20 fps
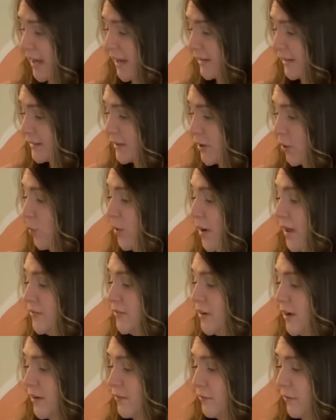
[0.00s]
And so what I've
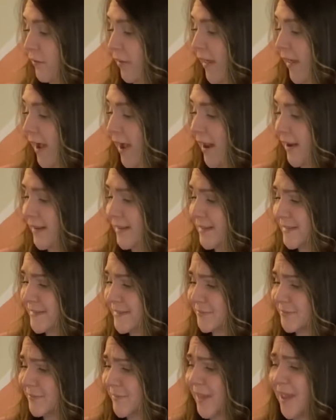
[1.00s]
done for that is